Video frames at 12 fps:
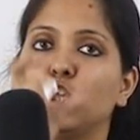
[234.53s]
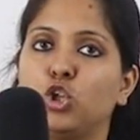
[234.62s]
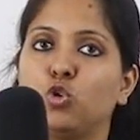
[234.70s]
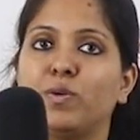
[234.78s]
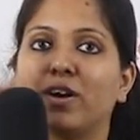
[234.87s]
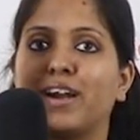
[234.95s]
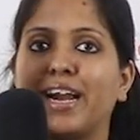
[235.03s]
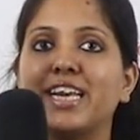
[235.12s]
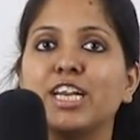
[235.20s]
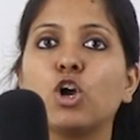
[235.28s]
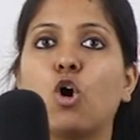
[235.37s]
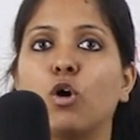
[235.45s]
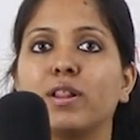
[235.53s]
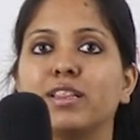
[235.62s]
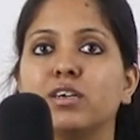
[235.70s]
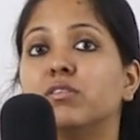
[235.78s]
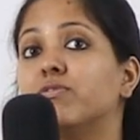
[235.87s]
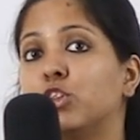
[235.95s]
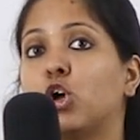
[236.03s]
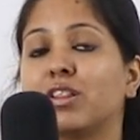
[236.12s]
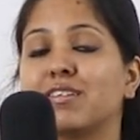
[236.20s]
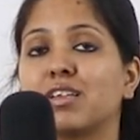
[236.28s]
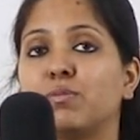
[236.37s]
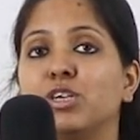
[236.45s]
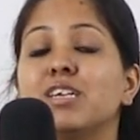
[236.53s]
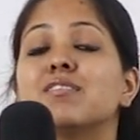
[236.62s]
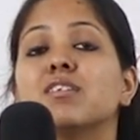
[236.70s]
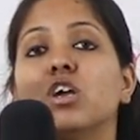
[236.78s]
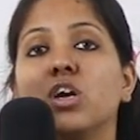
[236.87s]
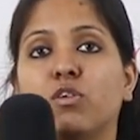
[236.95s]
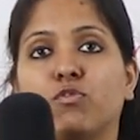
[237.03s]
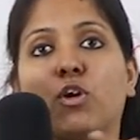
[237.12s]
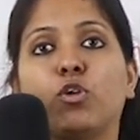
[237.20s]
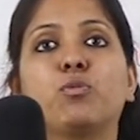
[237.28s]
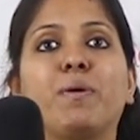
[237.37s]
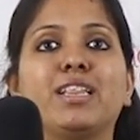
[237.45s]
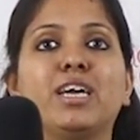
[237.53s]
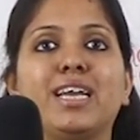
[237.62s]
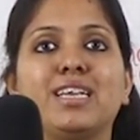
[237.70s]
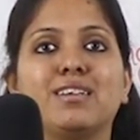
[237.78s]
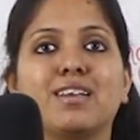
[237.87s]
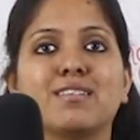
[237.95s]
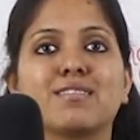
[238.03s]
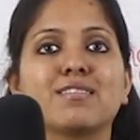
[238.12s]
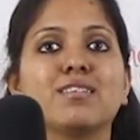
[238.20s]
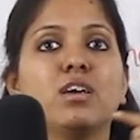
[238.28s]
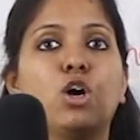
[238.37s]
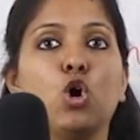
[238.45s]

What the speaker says: You will write in with all the subjects followed by the endings.